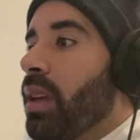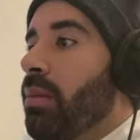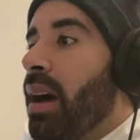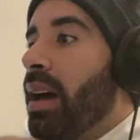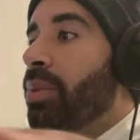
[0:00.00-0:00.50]

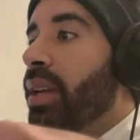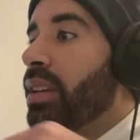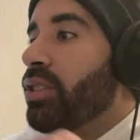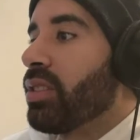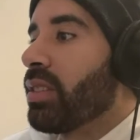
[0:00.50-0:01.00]
in my
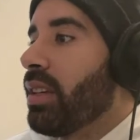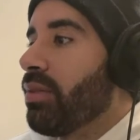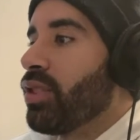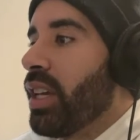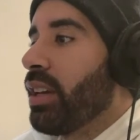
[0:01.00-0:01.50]
opinion, just
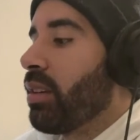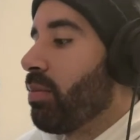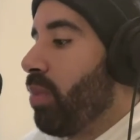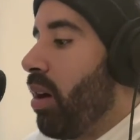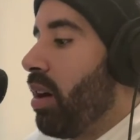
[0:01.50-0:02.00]
give Jake
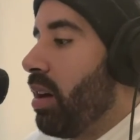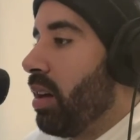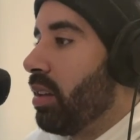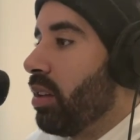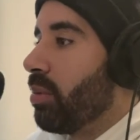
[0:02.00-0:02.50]
Paul
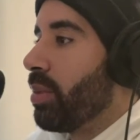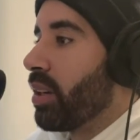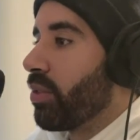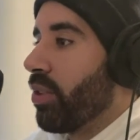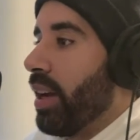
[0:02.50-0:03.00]
a little bit
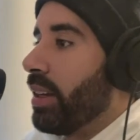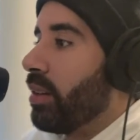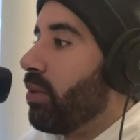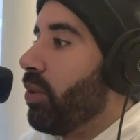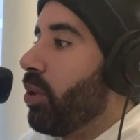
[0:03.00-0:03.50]
of credit
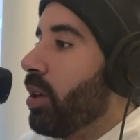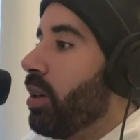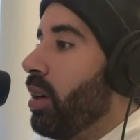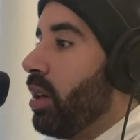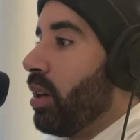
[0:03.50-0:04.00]
for